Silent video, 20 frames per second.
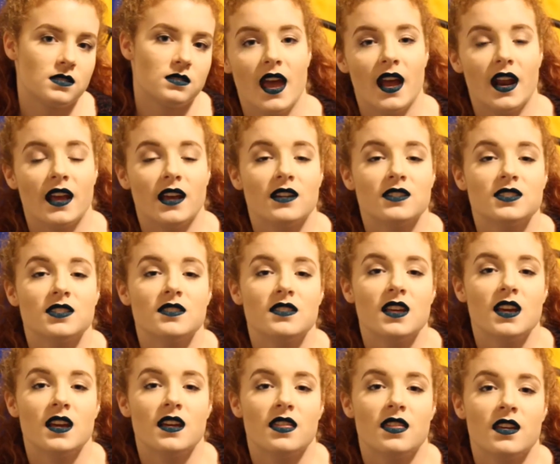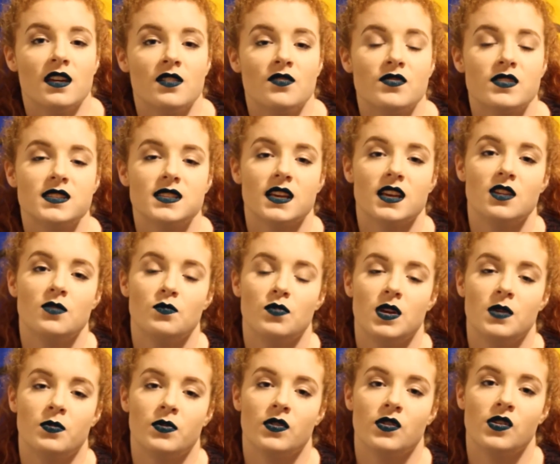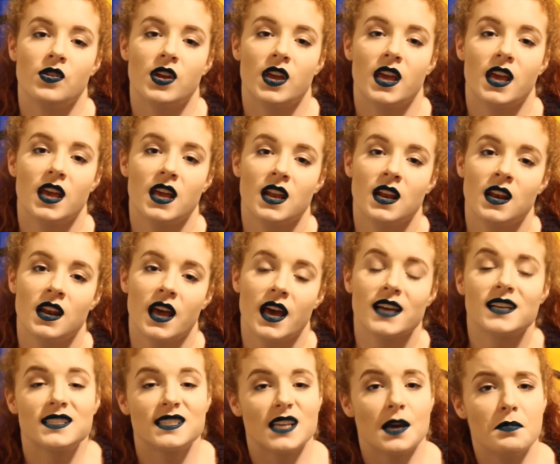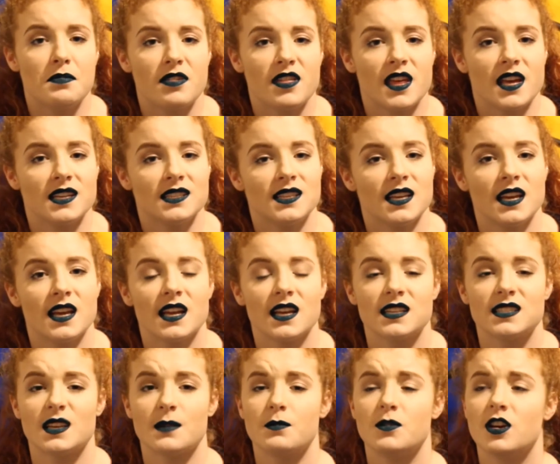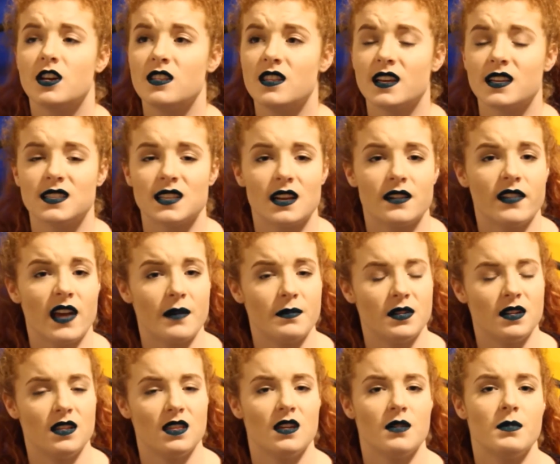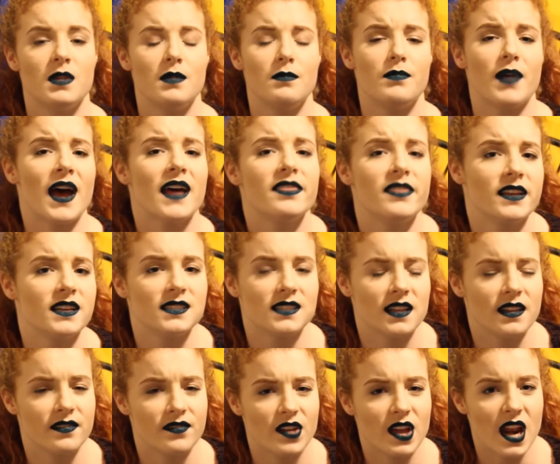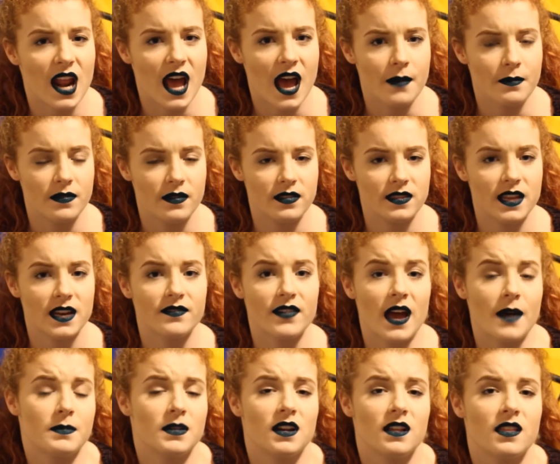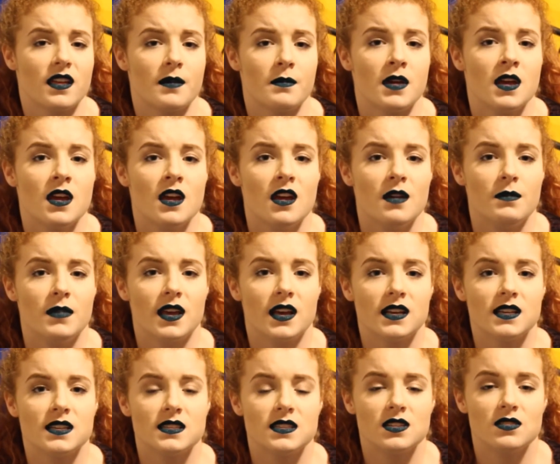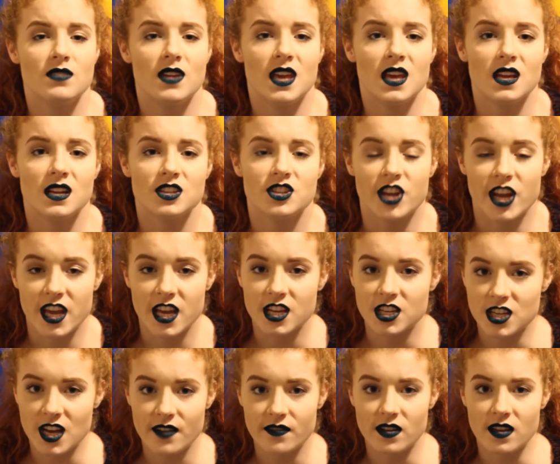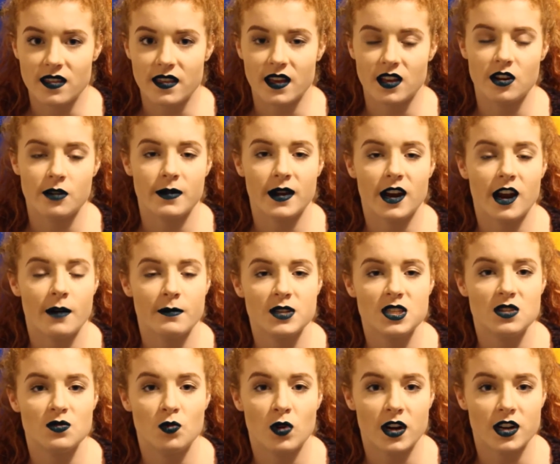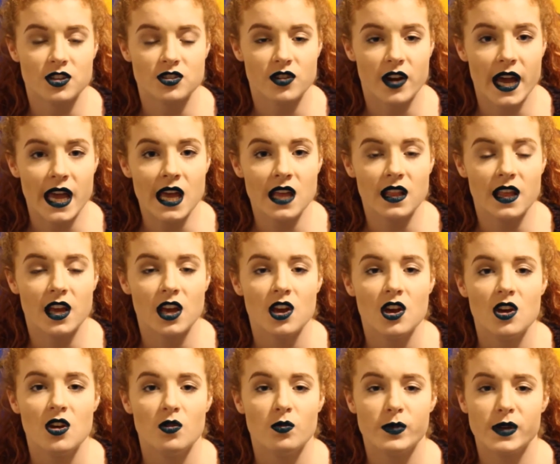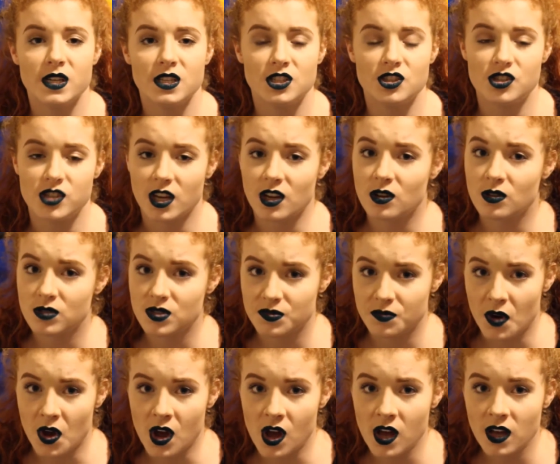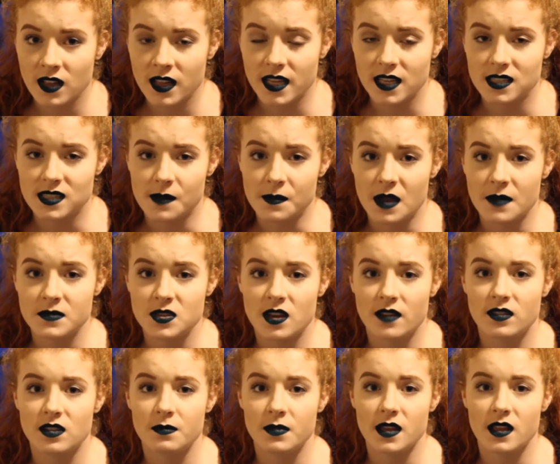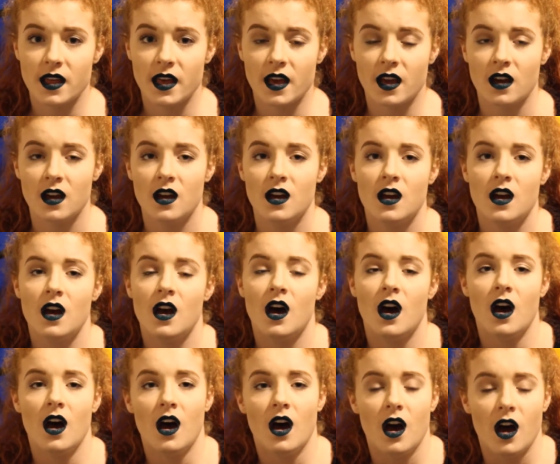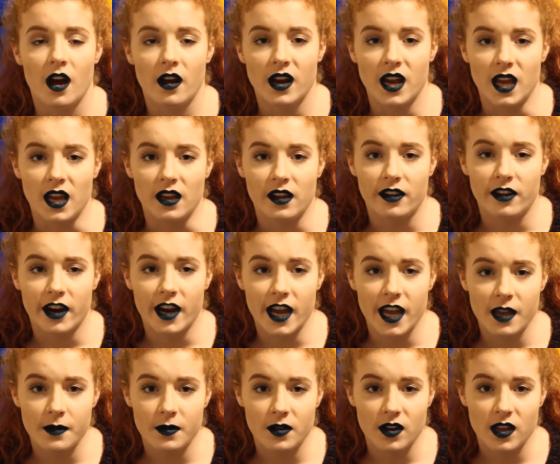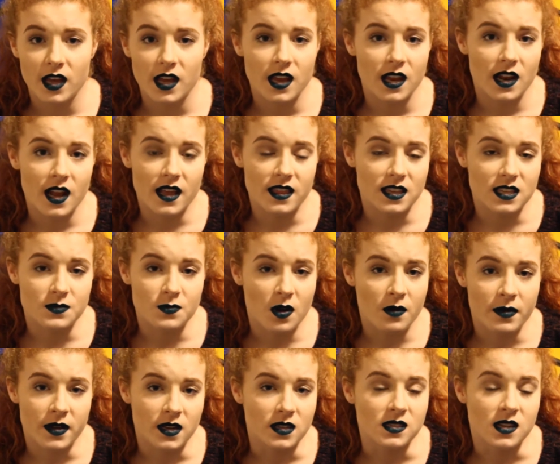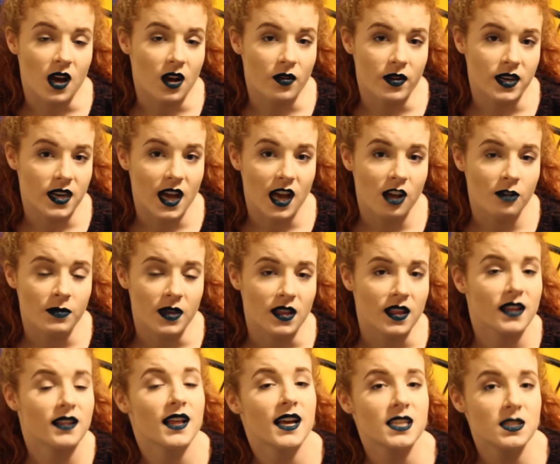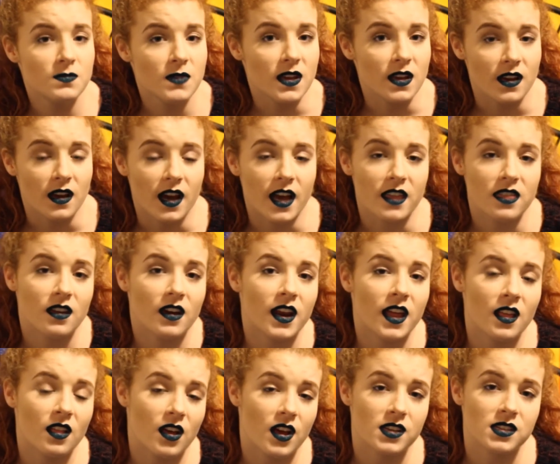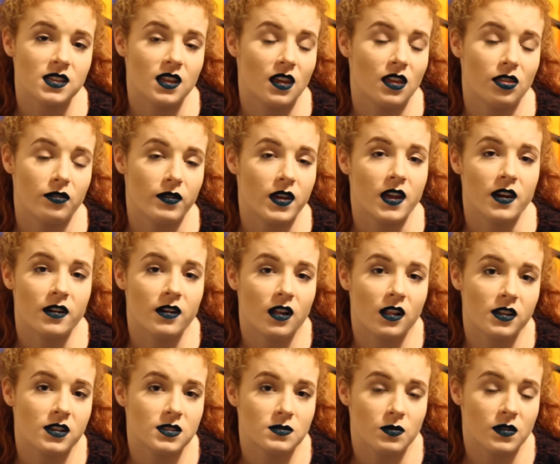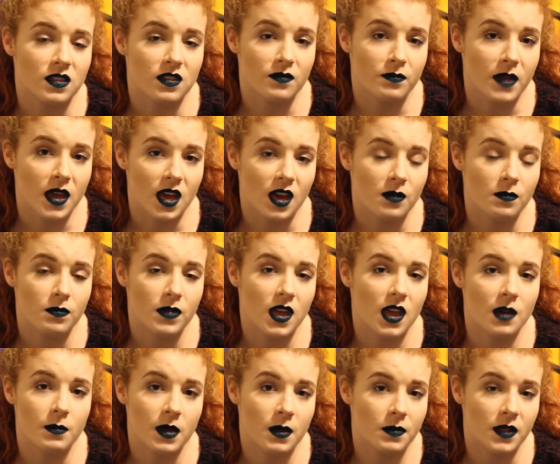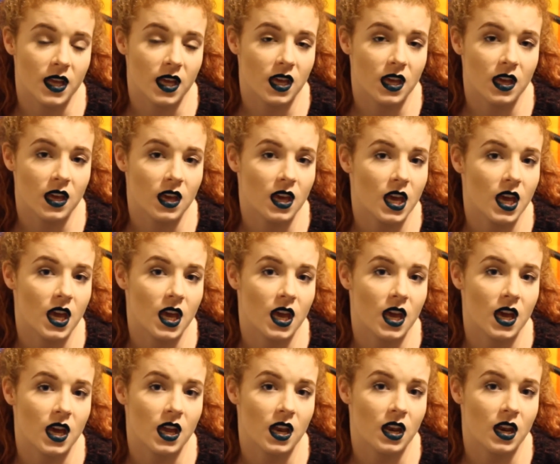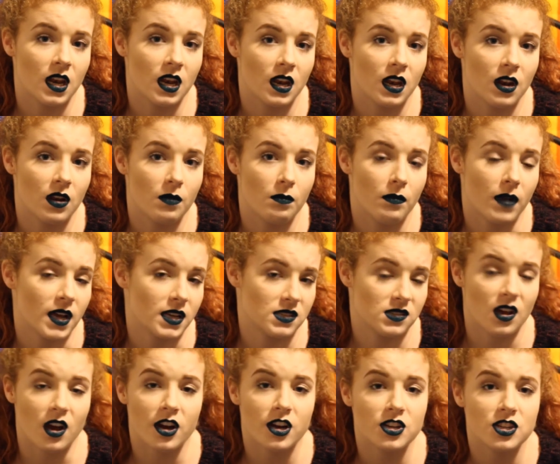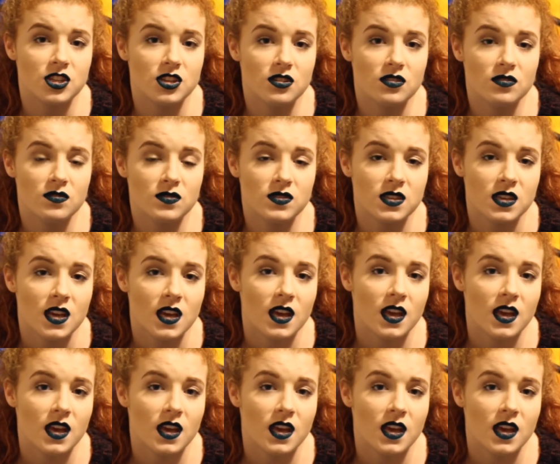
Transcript: And I also think that resilient people can accept things. They can accept good things that have happened to them and bad things that have happened to them, because you can't change everything no matter how much you want to try it. Like, when shit goes wrong, like, sometimes you have to be like, alright, crying about it at this moment is not going to help me. Like last week, I thought I lost like $300 worth of makeup and my blankie and my soccer shoes.